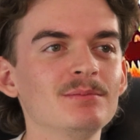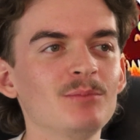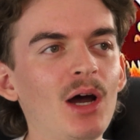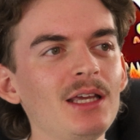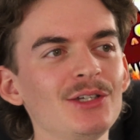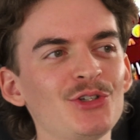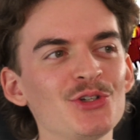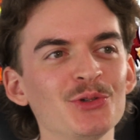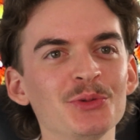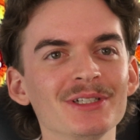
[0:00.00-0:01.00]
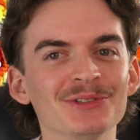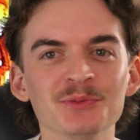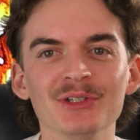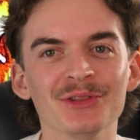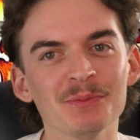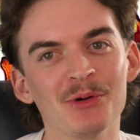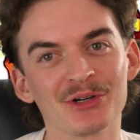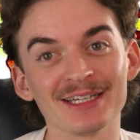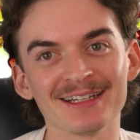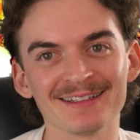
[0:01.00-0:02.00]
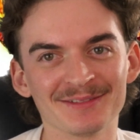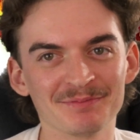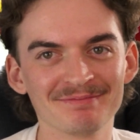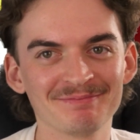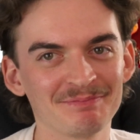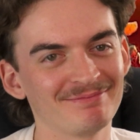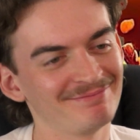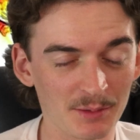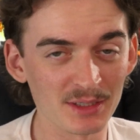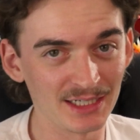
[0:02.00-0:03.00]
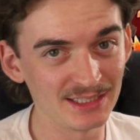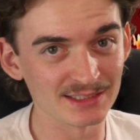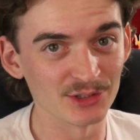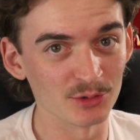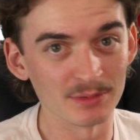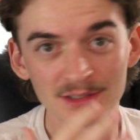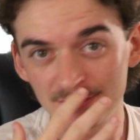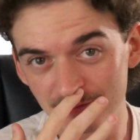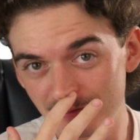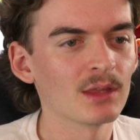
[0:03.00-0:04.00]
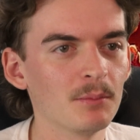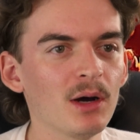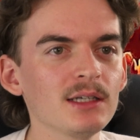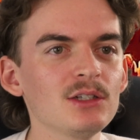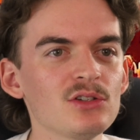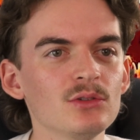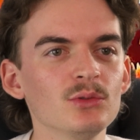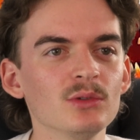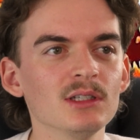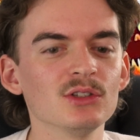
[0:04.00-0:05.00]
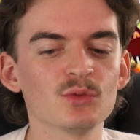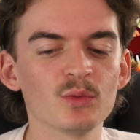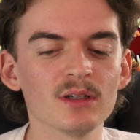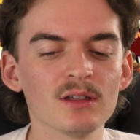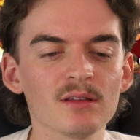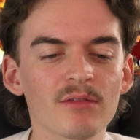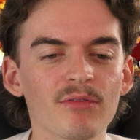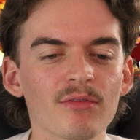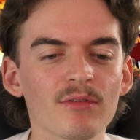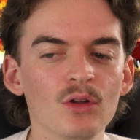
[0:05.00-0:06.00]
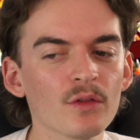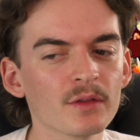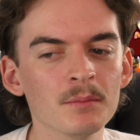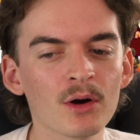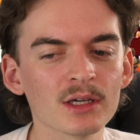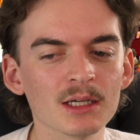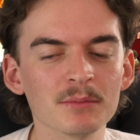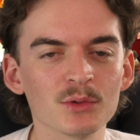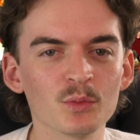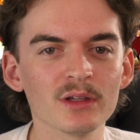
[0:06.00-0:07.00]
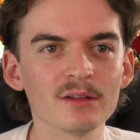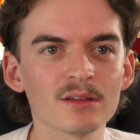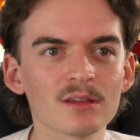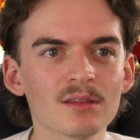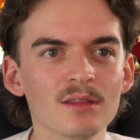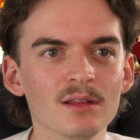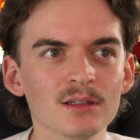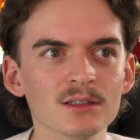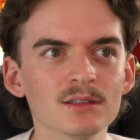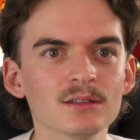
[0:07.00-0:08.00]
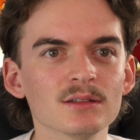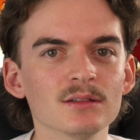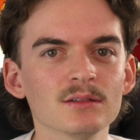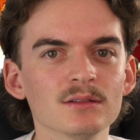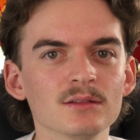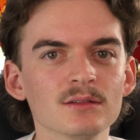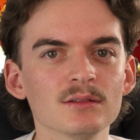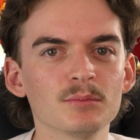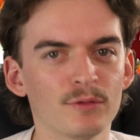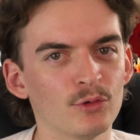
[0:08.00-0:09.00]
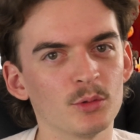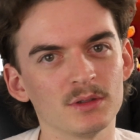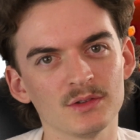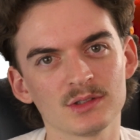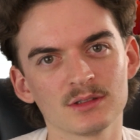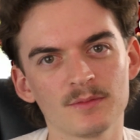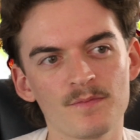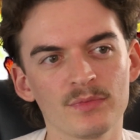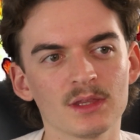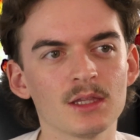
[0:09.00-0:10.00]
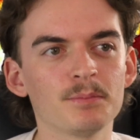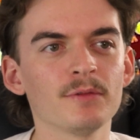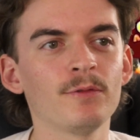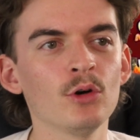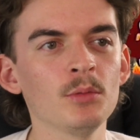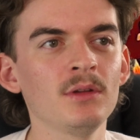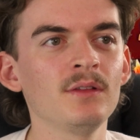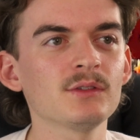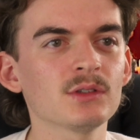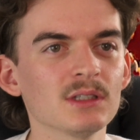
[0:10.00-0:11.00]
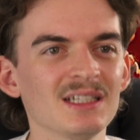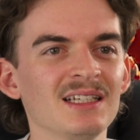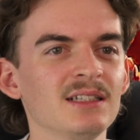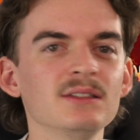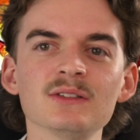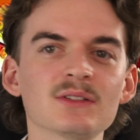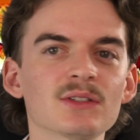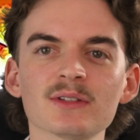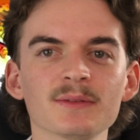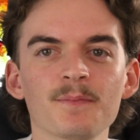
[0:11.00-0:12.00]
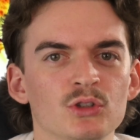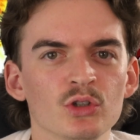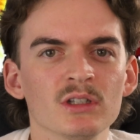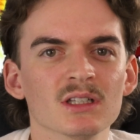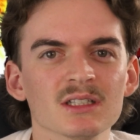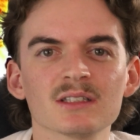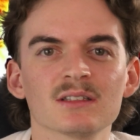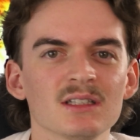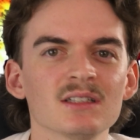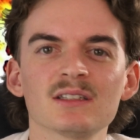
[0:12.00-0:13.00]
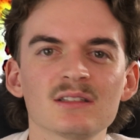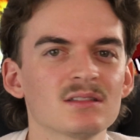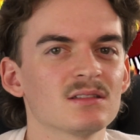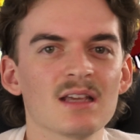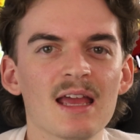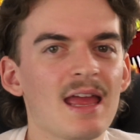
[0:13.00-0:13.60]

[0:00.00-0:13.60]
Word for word: my issue isn't with the mocking. I mean, it is a little bit. My issue is with, not the mocking, but with the performance. The performance is junior leagues. It's